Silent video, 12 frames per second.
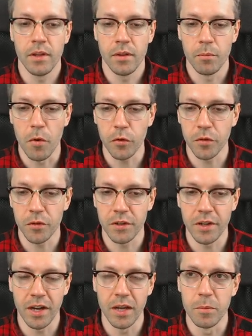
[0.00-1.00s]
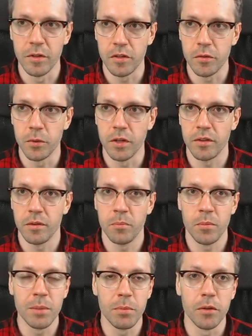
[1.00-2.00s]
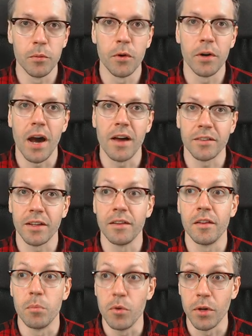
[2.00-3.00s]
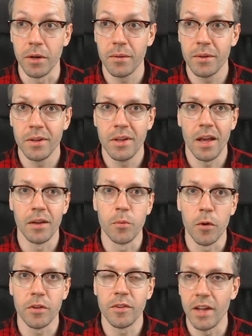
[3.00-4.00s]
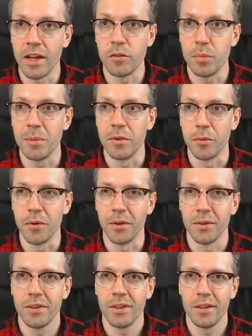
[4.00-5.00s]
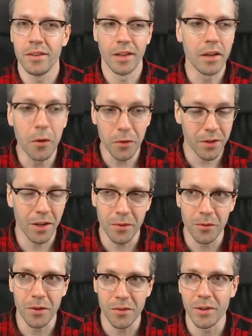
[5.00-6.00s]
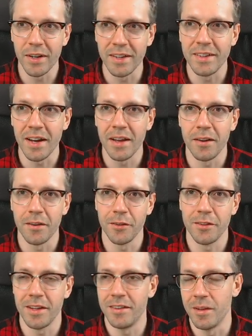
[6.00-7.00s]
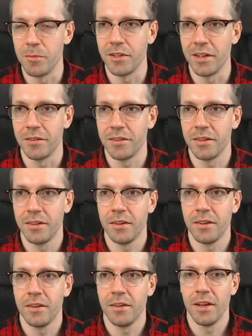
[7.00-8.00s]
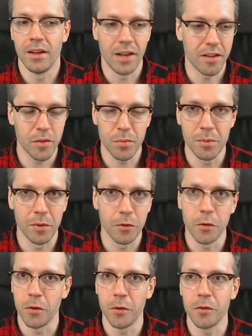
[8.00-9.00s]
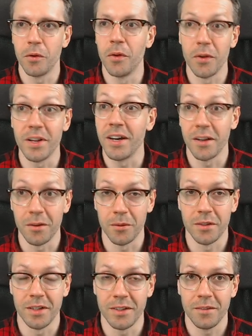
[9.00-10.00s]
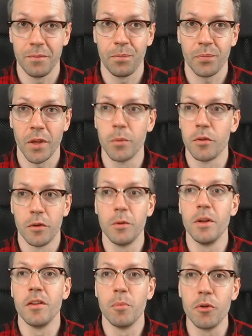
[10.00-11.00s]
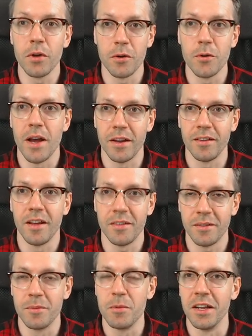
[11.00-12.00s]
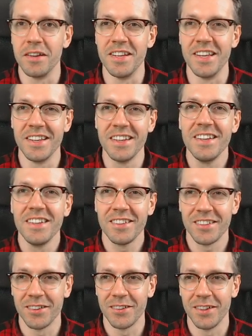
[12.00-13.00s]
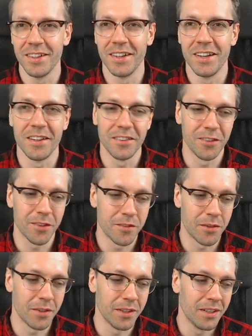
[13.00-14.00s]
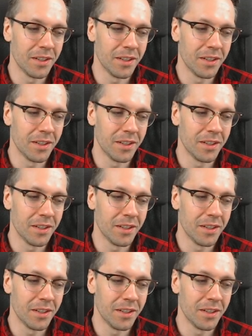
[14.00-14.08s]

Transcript: Most of the time in the suttas, people were asking the Buddha at what stage people were. They could not really diagnose that themselves. And other people could also not diagnose that. It was only the Buddha who had that ability. So it is not a very